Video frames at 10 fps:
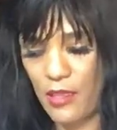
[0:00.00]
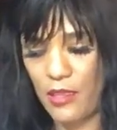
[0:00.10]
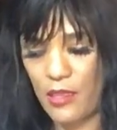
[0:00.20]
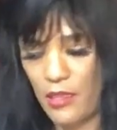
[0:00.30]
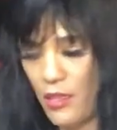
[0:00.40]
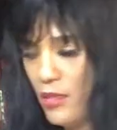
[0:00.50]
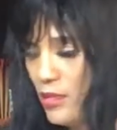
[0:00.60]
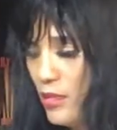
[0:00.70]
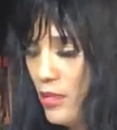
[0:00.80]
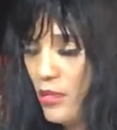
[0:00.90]

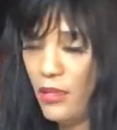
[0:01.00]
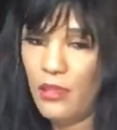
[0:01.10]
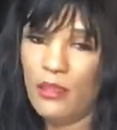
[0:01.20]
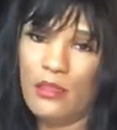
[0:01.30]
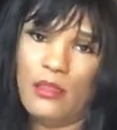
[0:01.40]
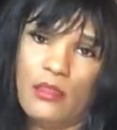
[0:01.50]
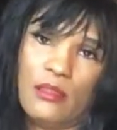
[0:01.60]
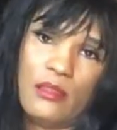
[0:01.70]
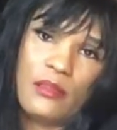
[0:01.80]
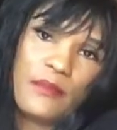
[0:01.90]

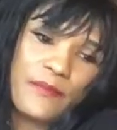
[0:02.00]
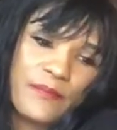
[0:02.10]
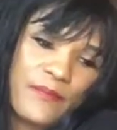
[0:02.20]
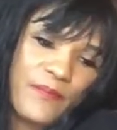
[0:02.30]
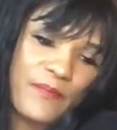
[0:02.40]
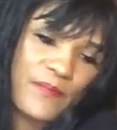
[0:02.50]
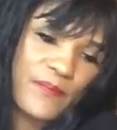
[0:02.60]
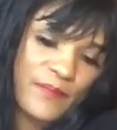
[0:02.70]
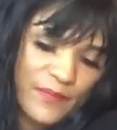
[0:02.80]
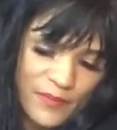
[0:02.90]
(silence)